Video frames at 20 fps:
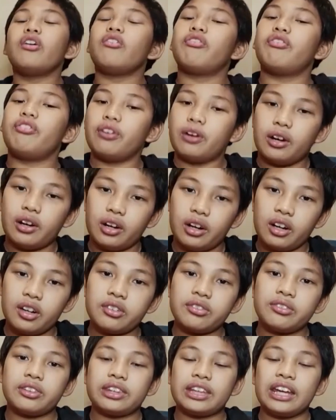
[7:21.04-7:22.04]

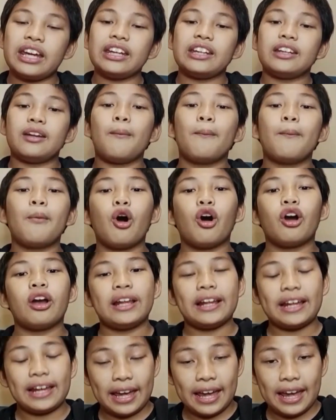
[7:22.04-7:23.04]
First, take the
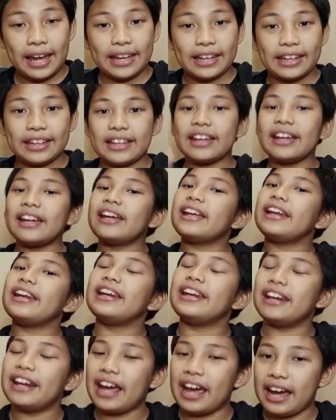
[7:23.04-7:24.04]
boiled egg.
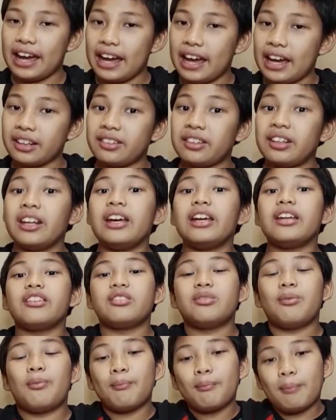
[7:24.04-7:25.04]
Next,
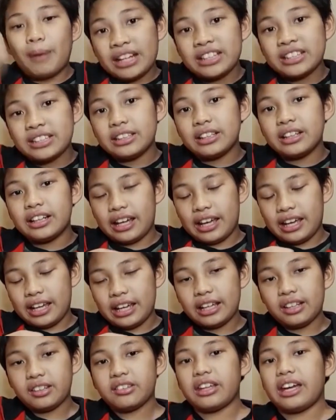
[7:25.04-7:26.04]
smash the
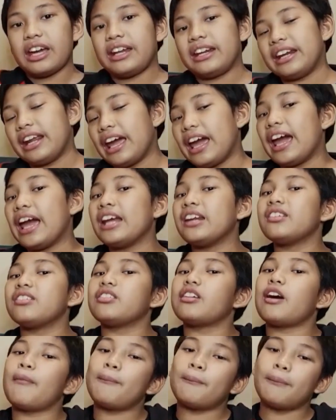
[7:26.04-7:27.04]
eggs and add
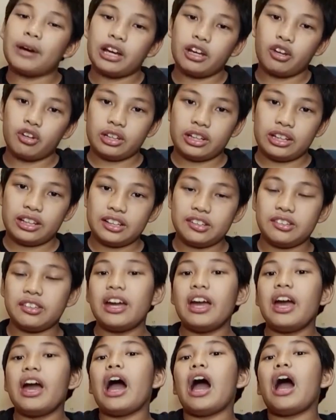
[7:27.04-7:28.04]
some mayonnaise.
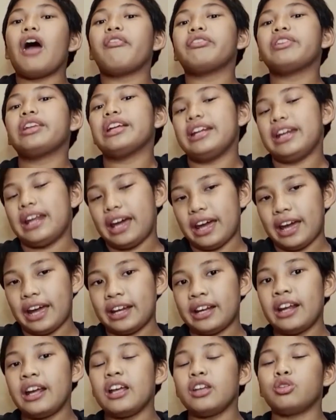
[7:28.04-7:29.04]
After
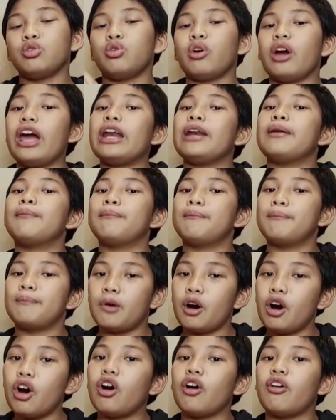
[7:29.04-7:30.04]
that, to add
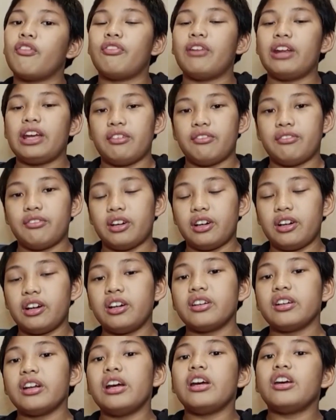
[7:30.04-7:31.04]
more
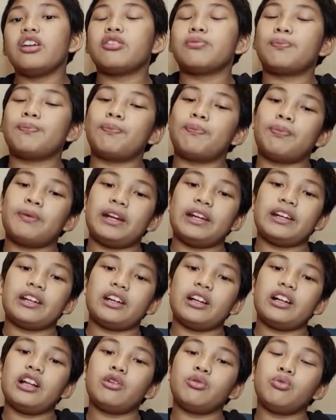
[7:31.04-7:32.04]
flavor,
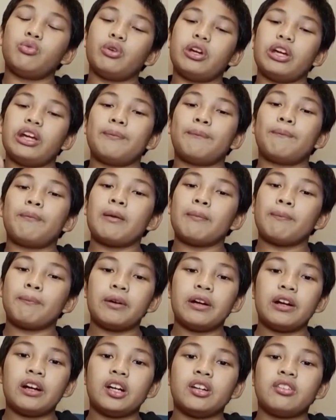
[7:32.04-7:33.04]
sprinkle with
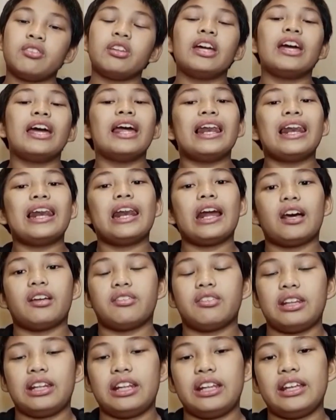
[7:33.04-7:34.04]
peppers.
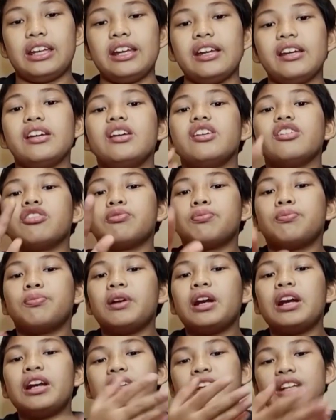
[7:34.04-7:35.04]
Lastly,
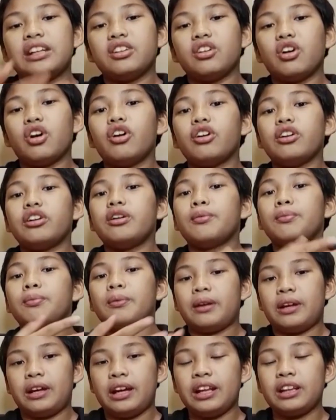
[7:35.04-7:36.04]
spread it on the
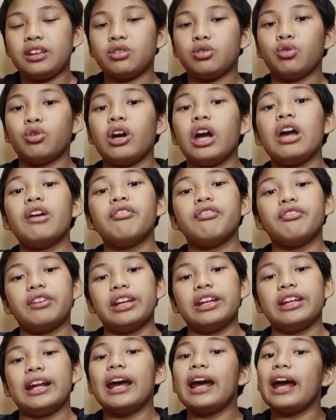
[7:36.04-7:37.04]
bread to have
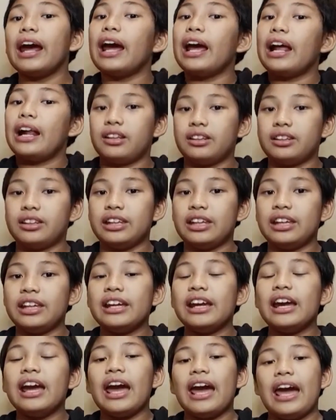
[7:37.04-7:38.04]
it
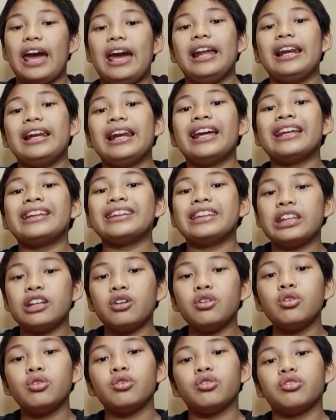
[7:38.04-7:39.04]
healthy. Add
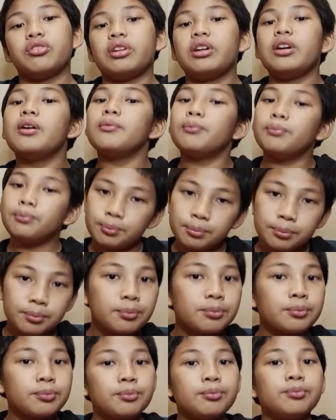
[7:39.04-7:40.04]
lettuce.
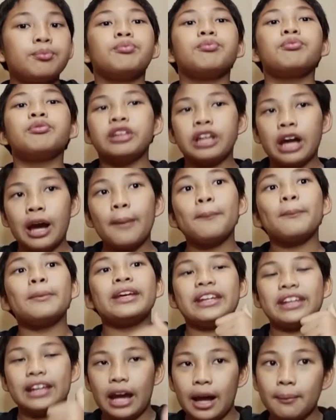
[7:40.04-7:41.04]
Mmm, yummy,